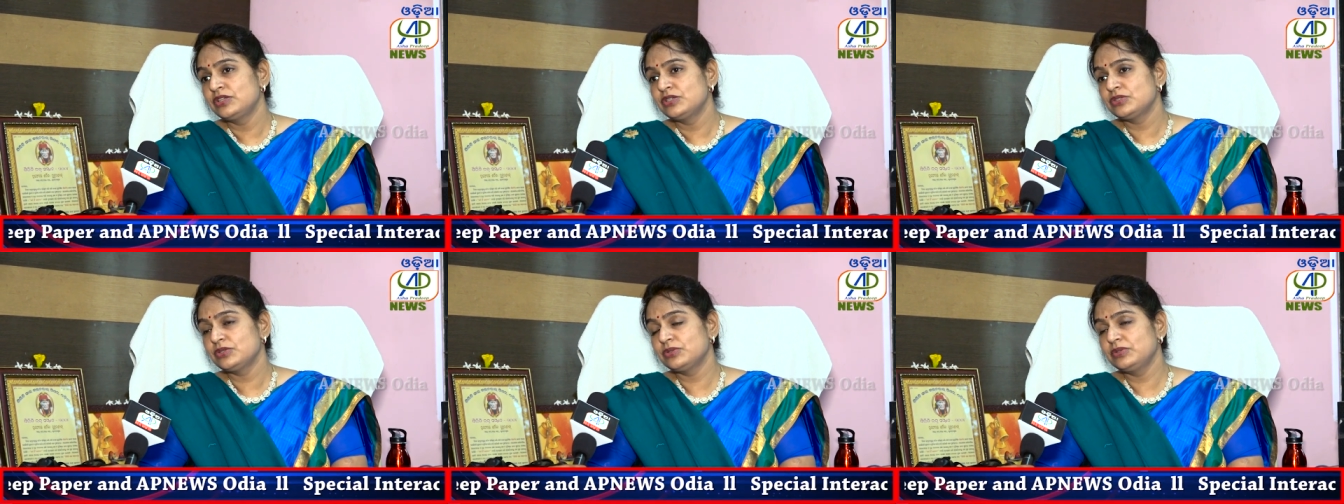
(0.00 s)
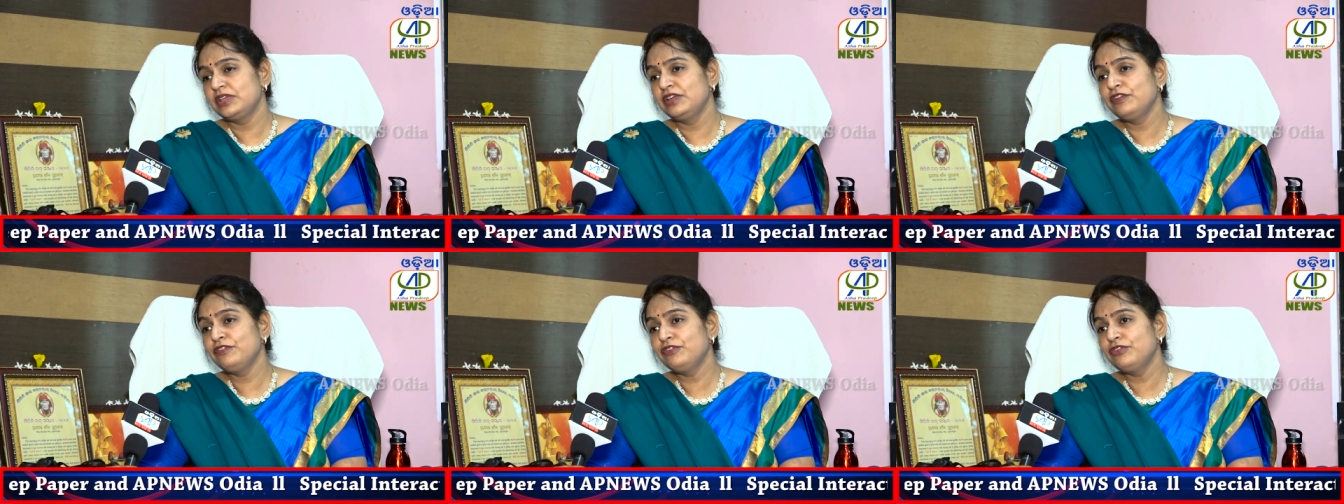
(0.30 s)
So
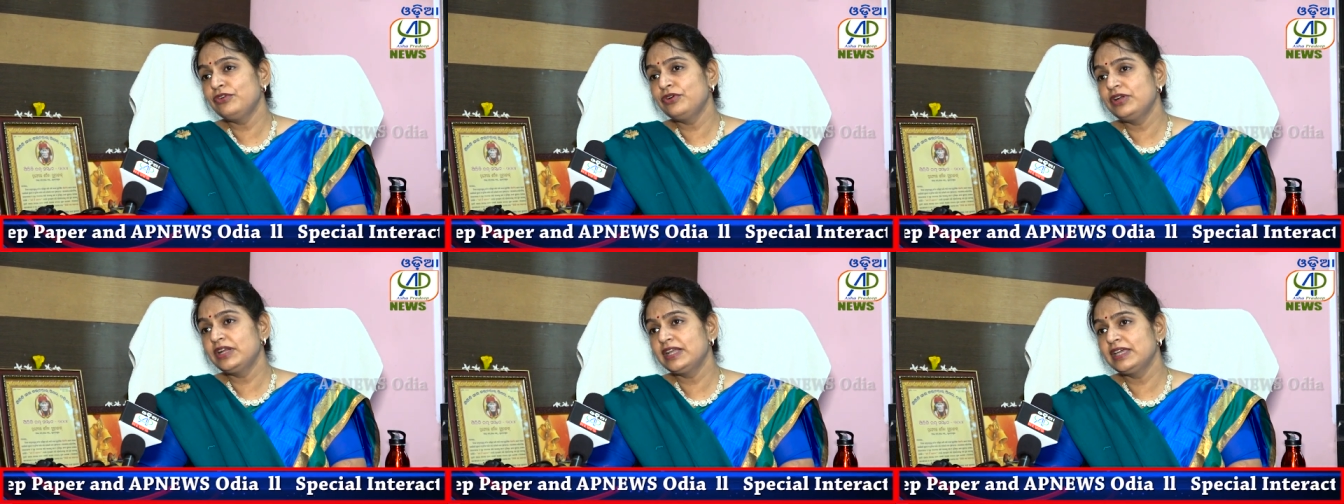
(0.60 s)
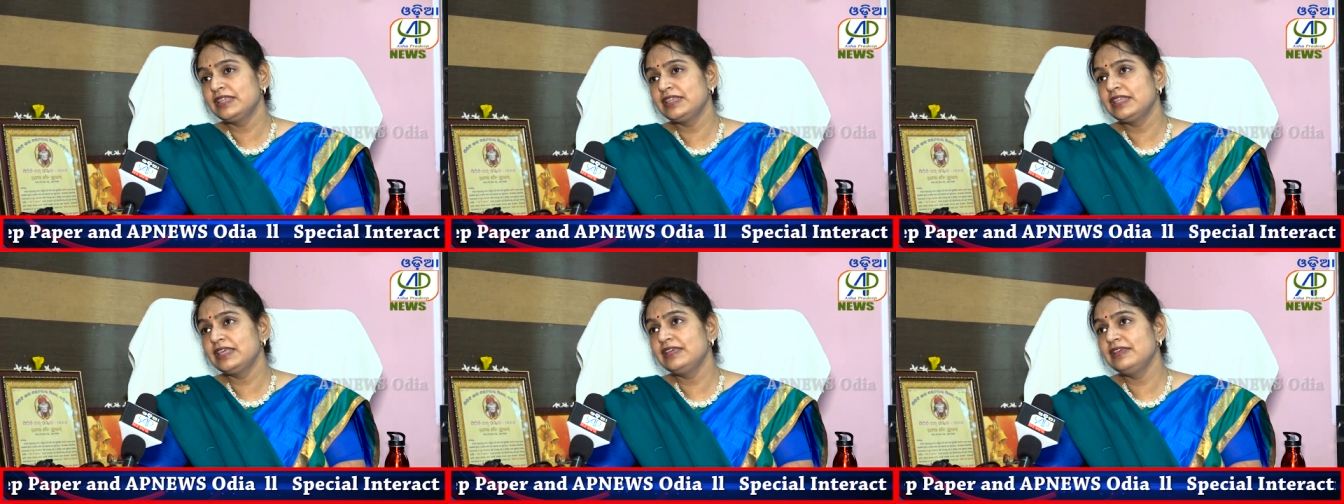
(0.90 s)
therefore,
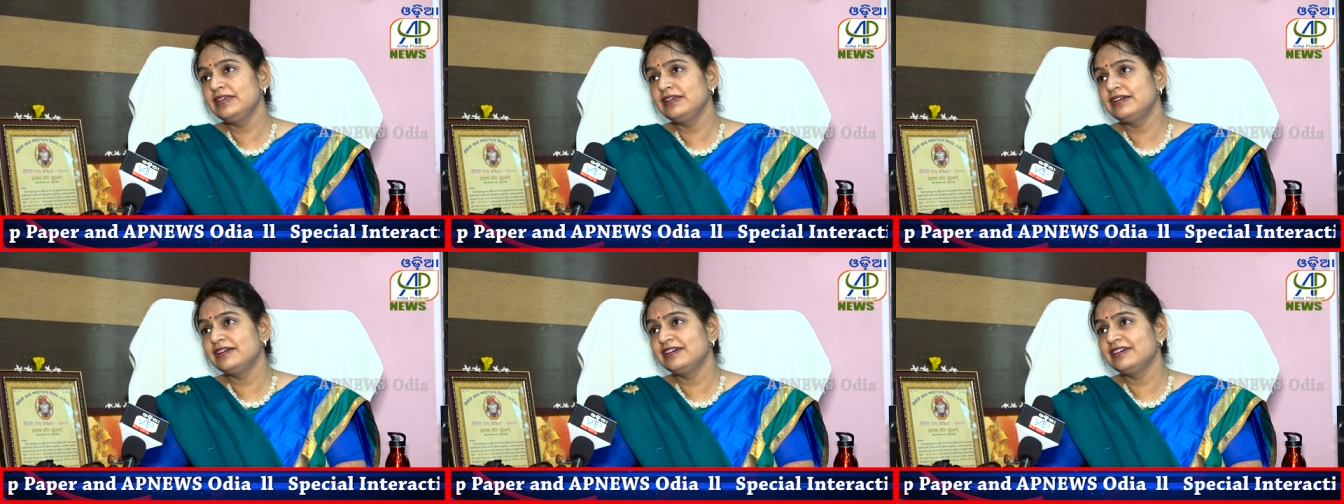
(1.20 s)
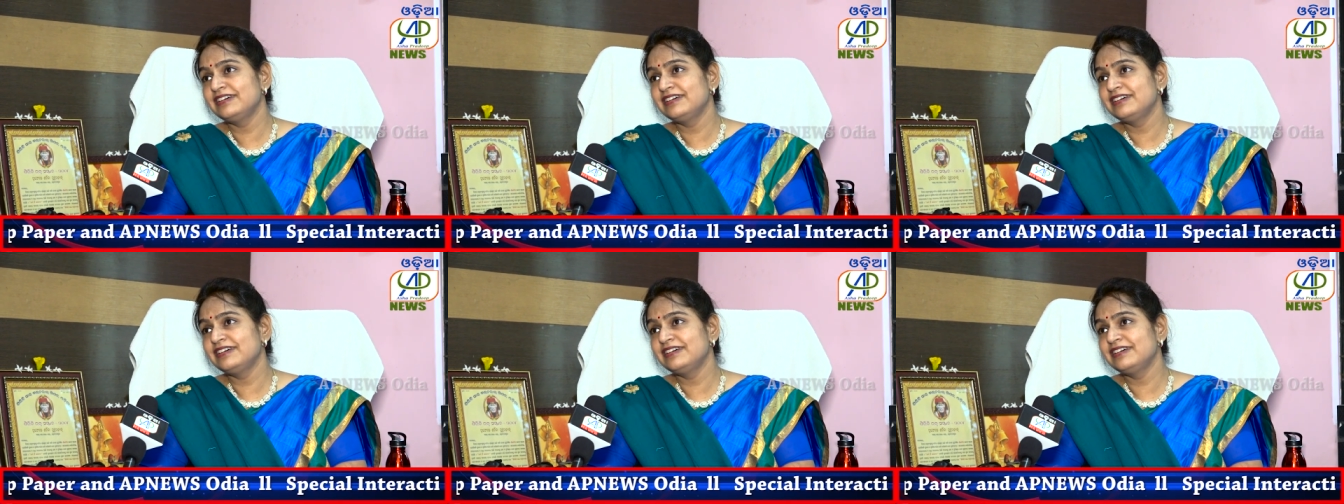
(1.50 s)
I think